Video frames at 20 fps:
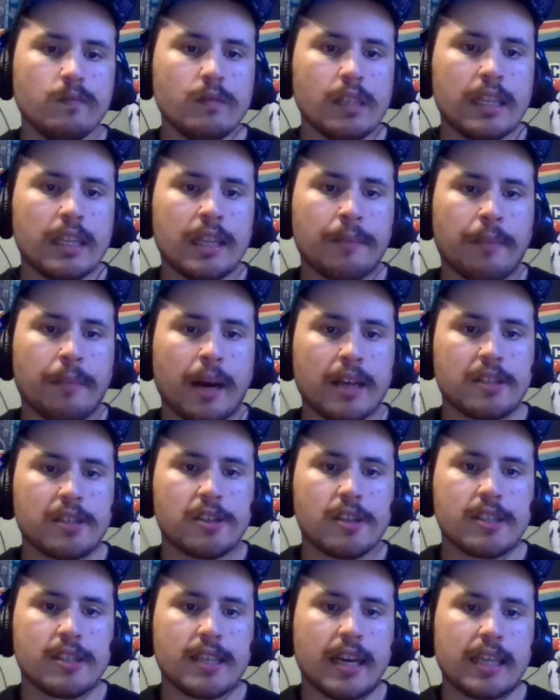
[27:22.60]
And the
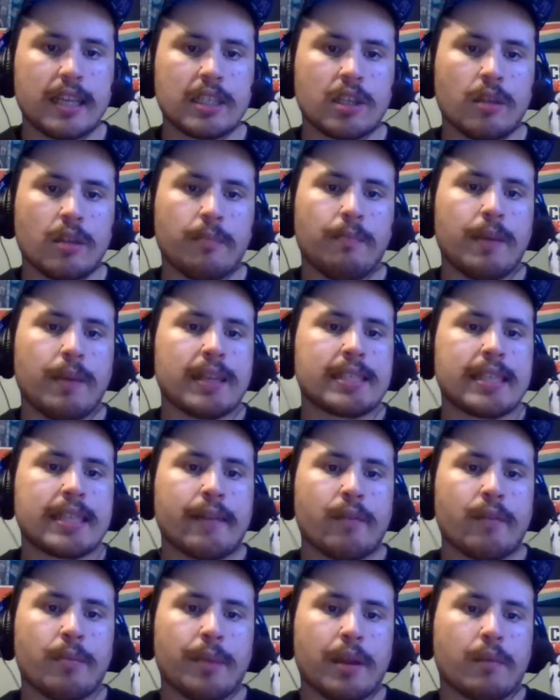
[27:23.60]
monster designs are the best
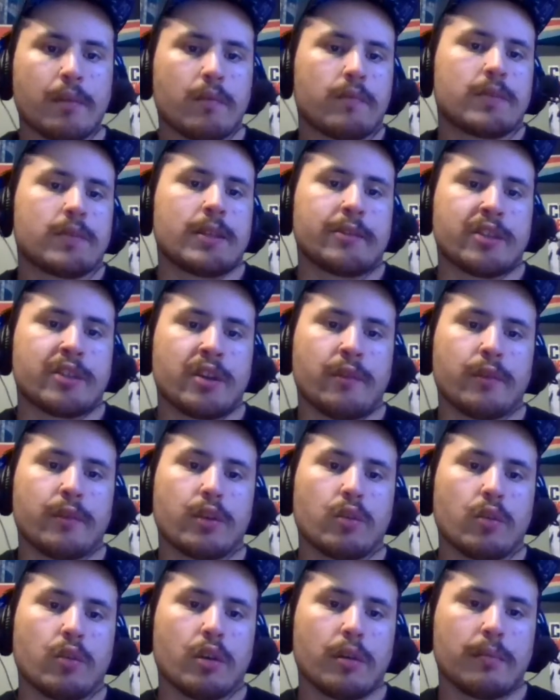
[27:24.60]
ever been, with exception of
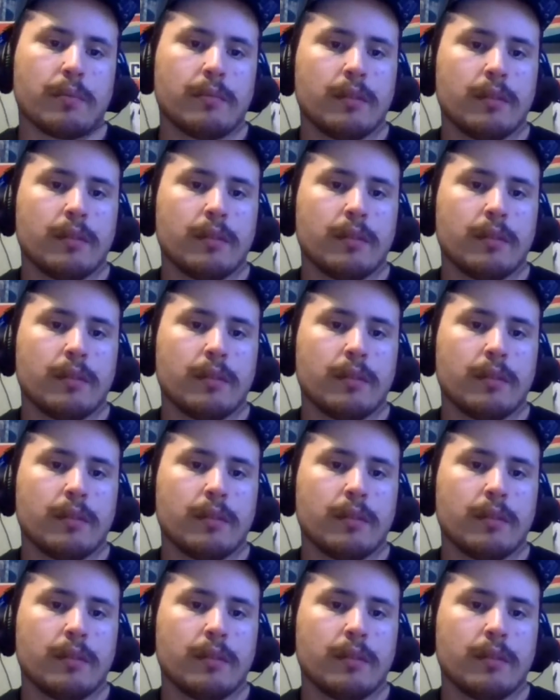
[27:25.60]
Ghidorah.